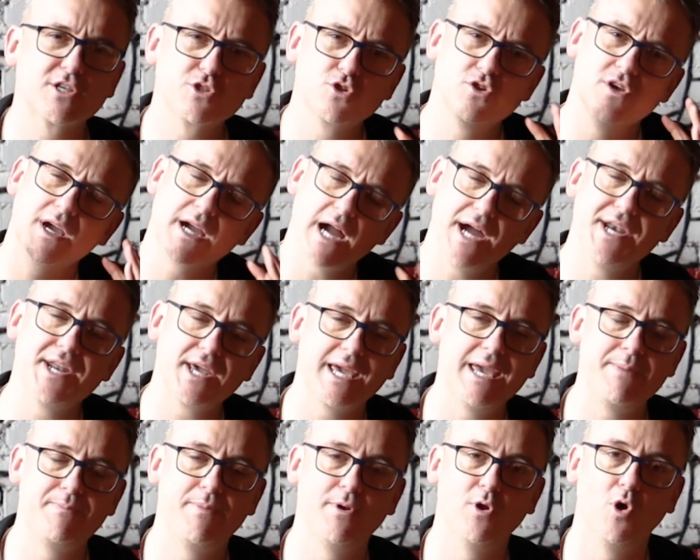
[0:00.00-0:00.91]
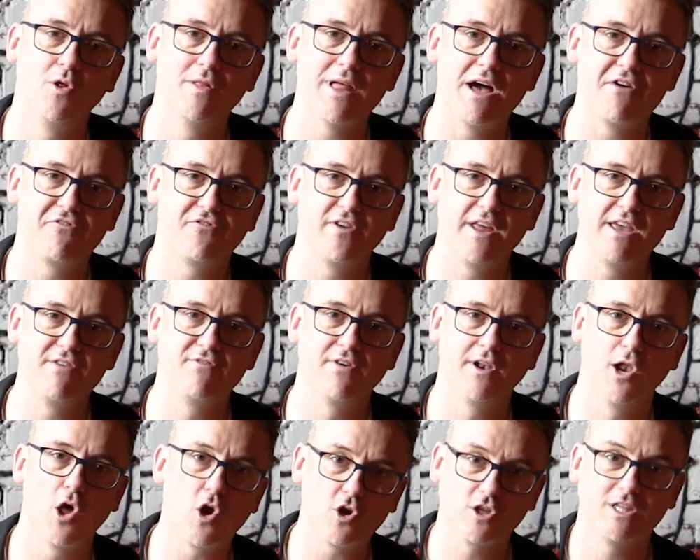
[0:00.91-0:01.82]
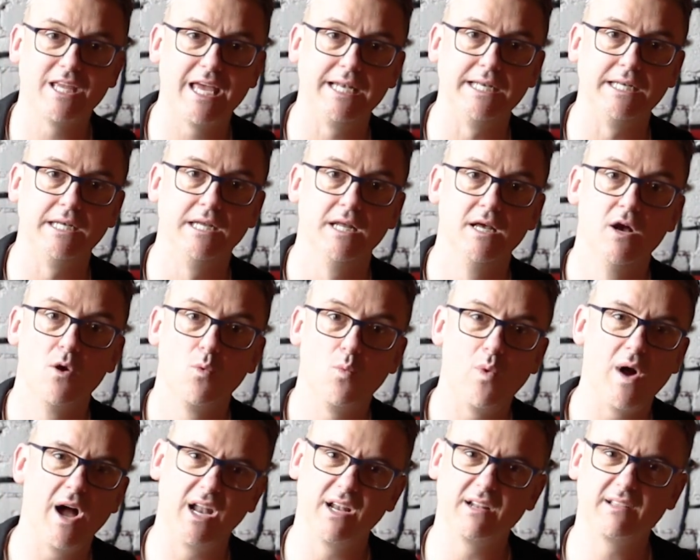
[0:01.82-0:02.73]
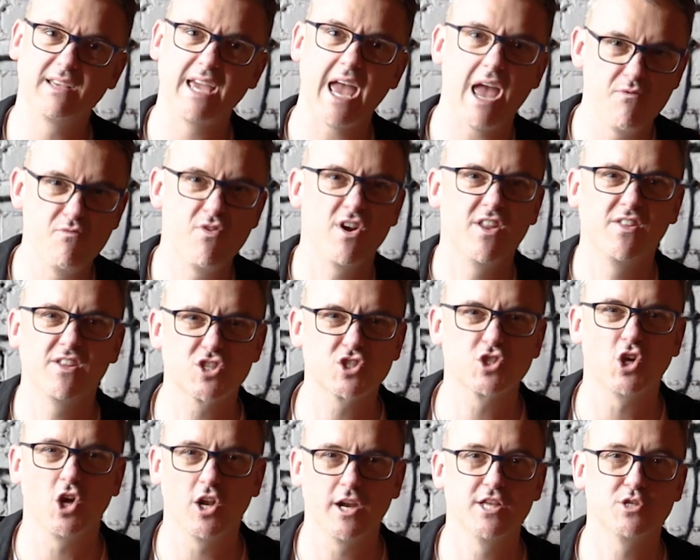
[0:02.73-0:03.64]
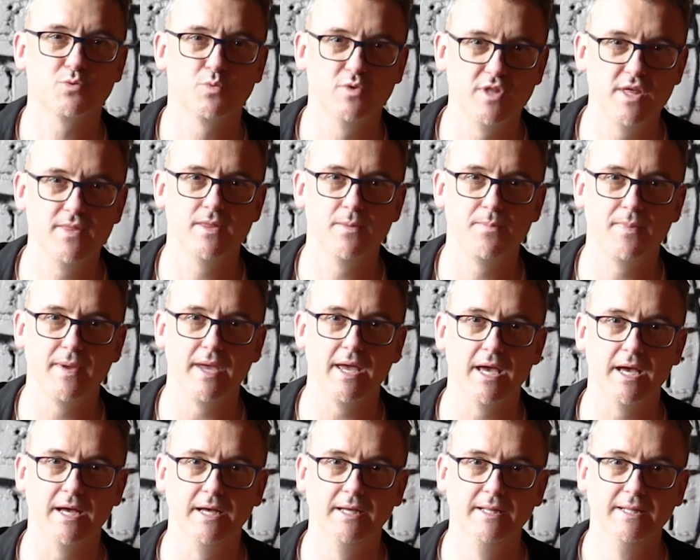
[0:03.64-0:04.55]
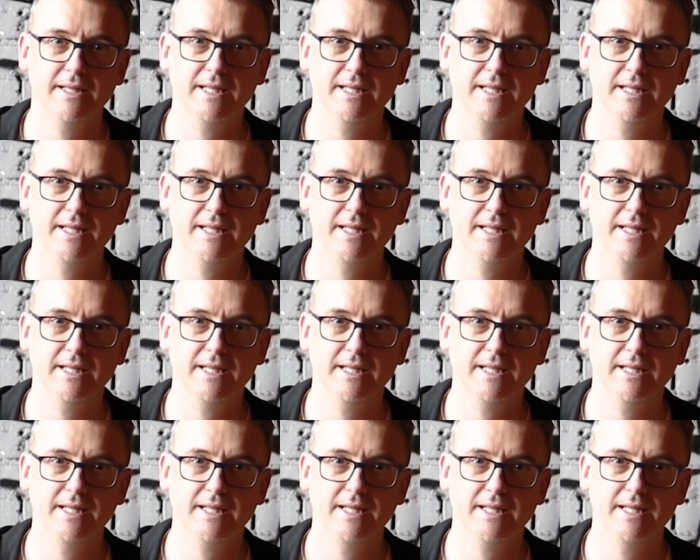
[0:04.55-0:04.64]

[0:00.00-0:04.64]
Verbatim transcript: So you're kind of keeping all that flavour locked in while getting rid of the solids within the beer.